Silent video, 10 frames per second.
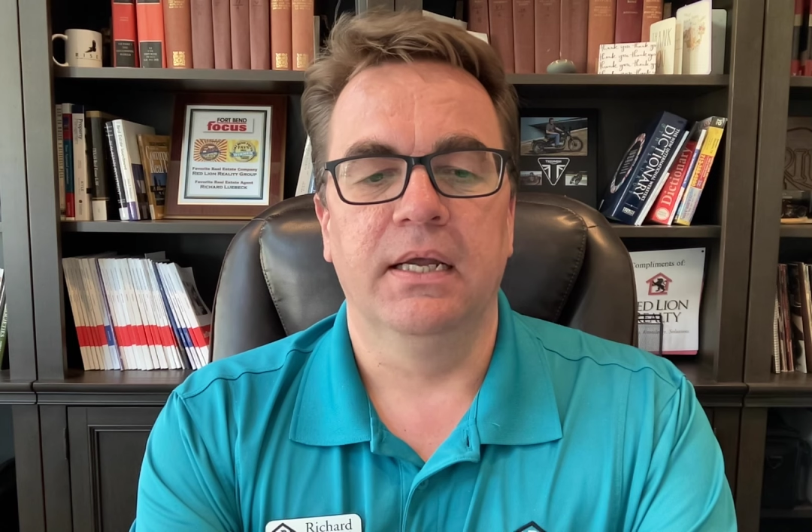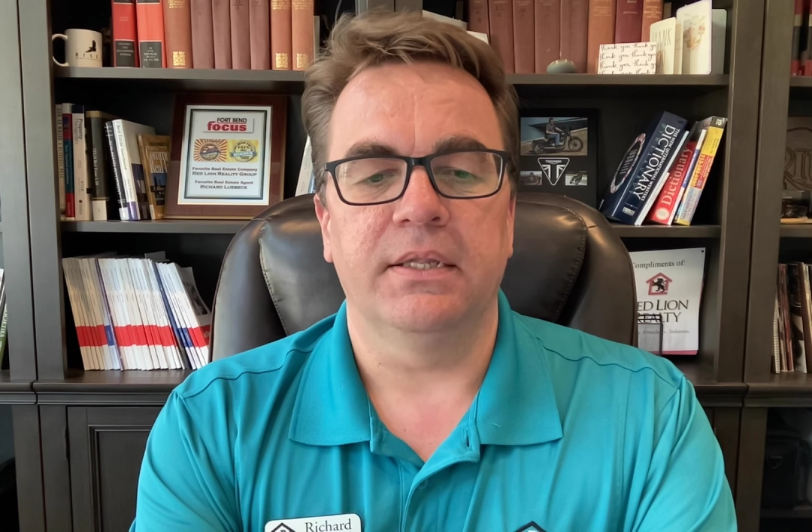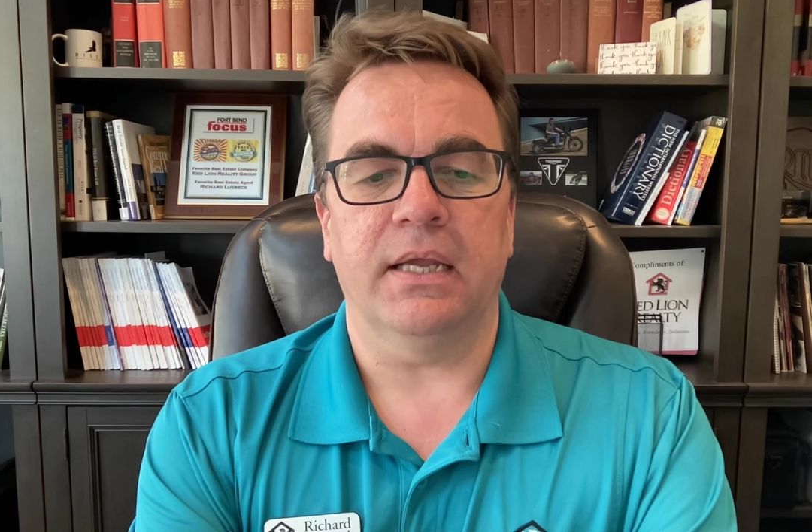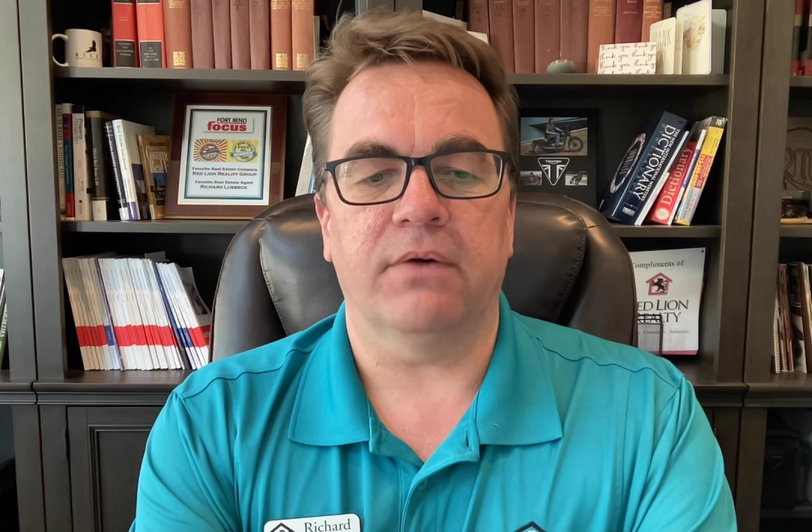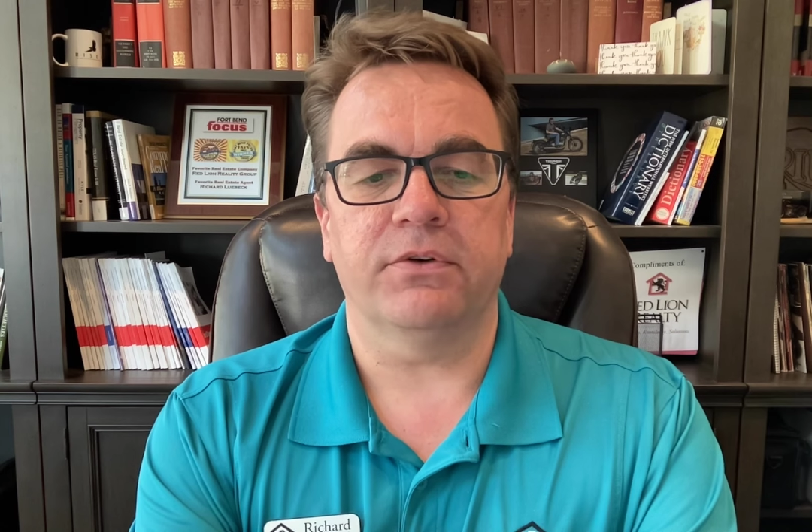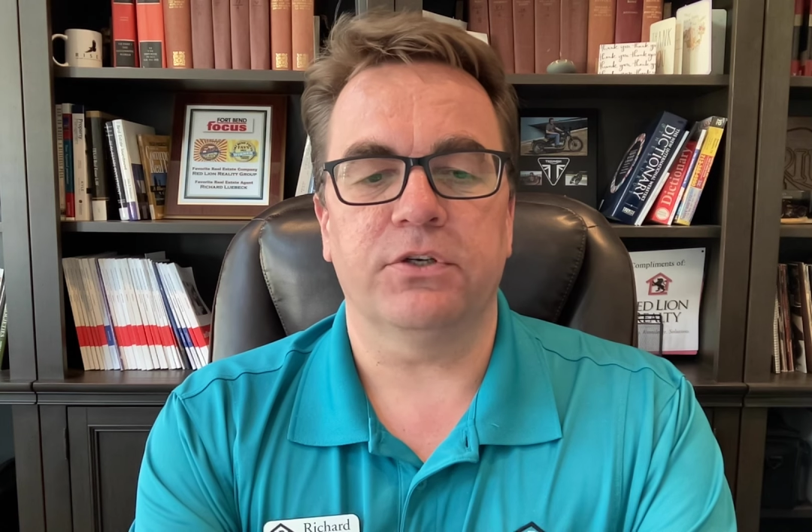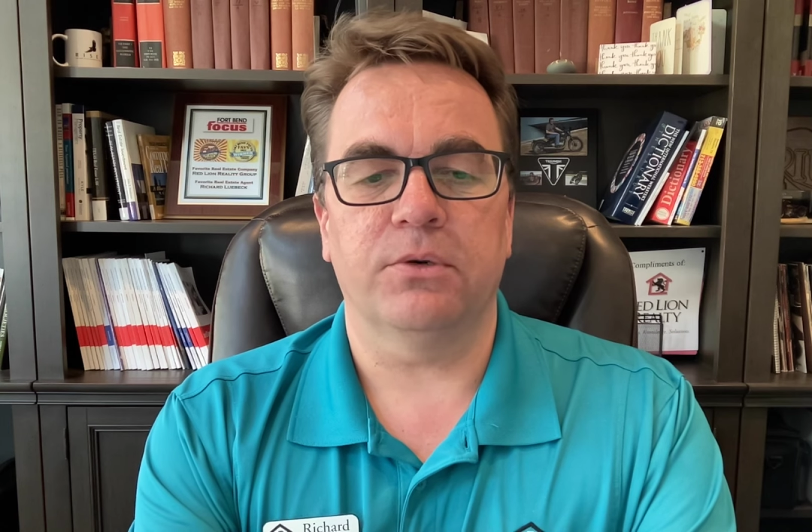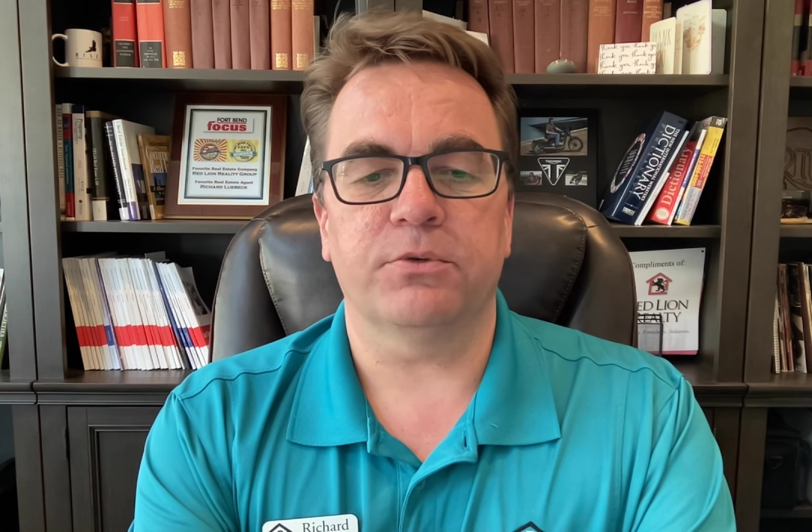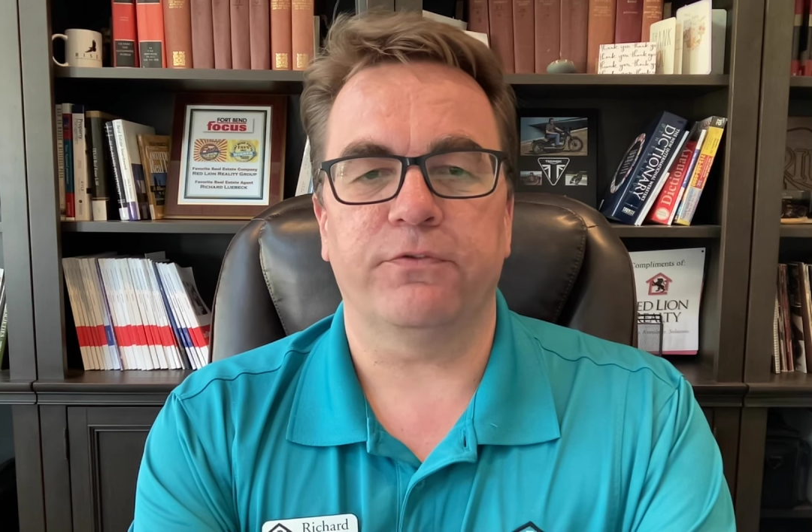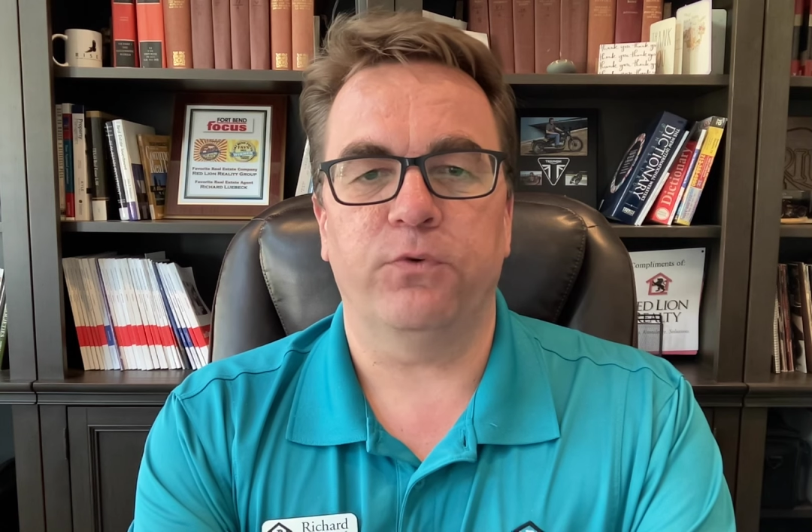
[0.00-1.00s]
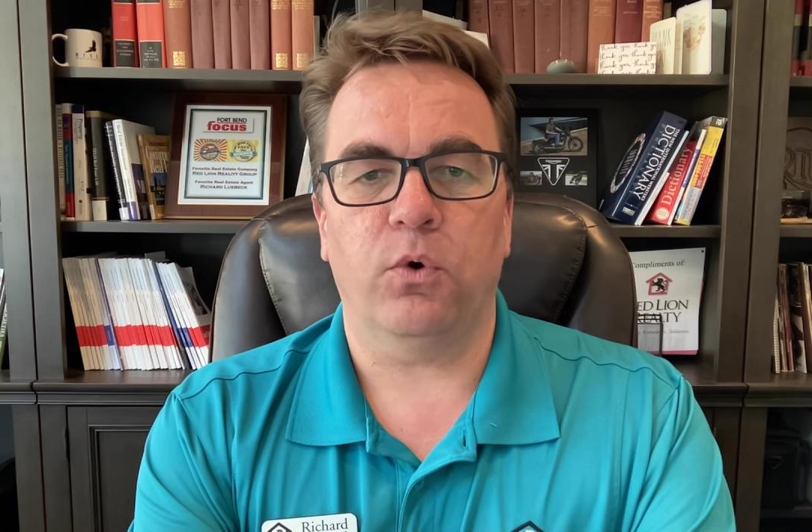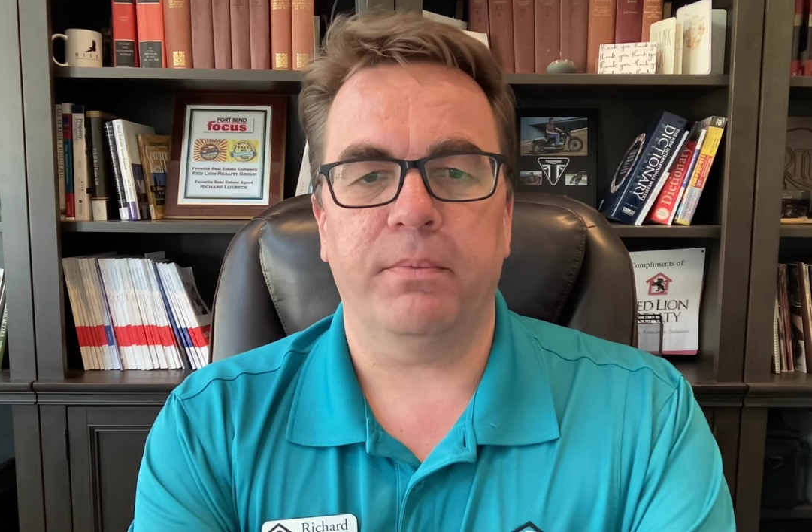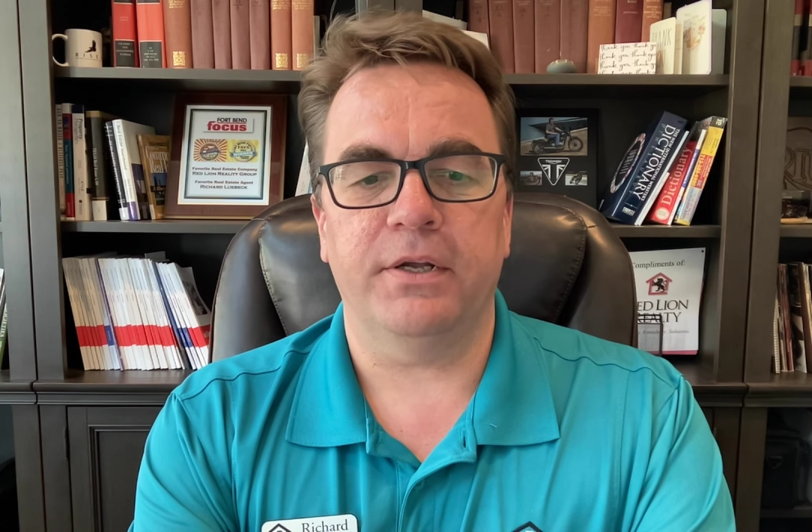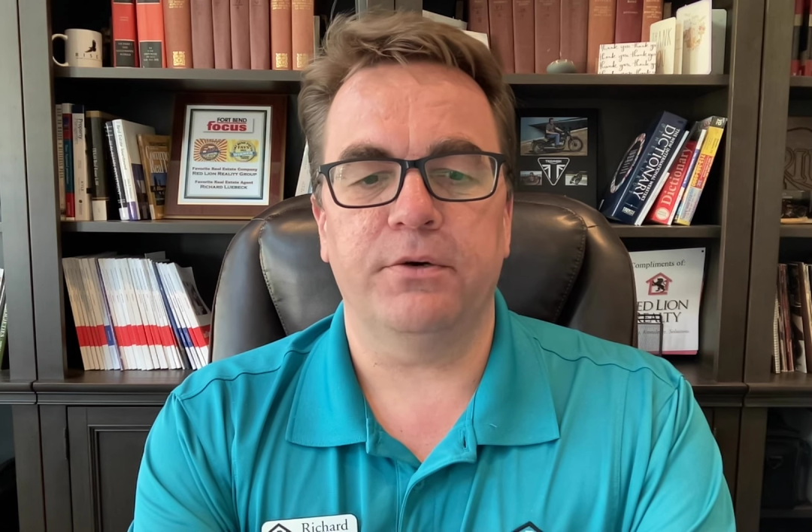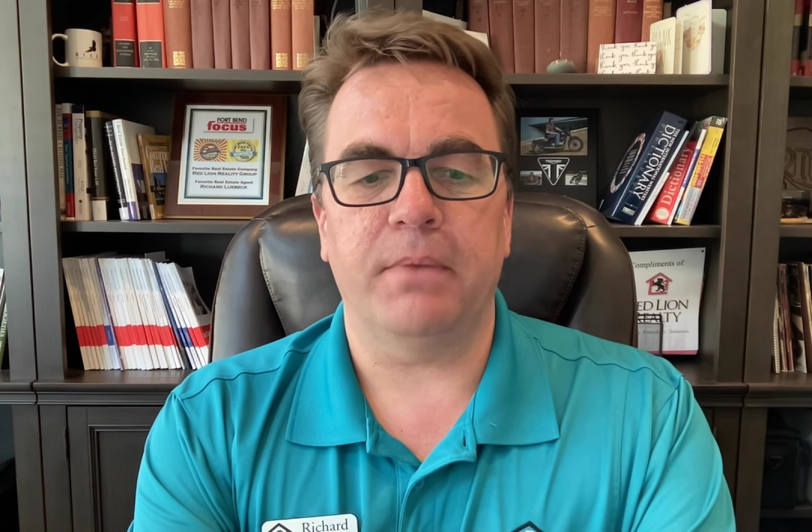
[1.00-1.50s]
The average home's a
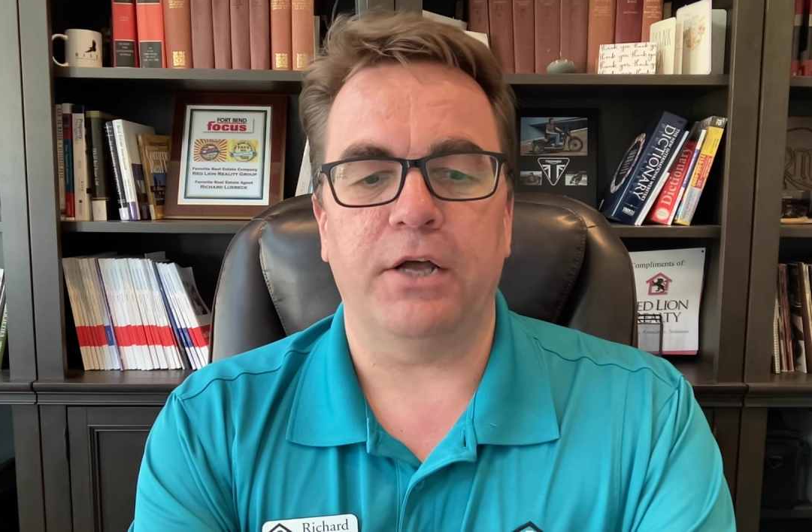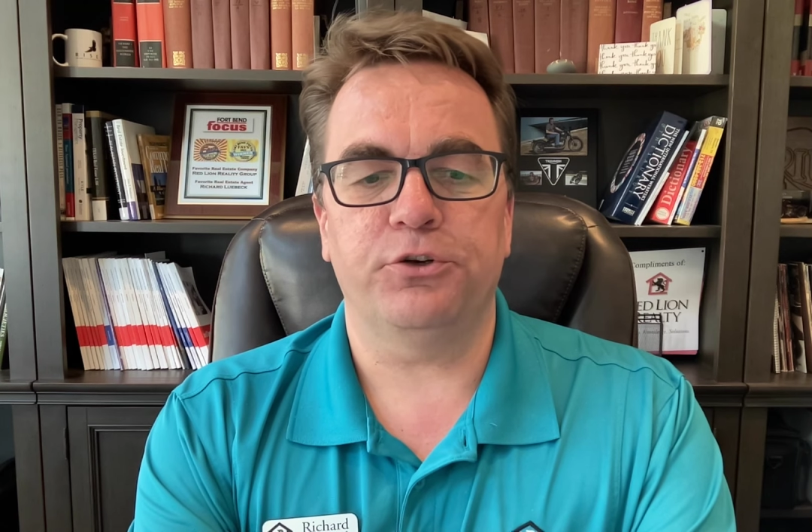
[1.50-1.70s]
4-bedroom,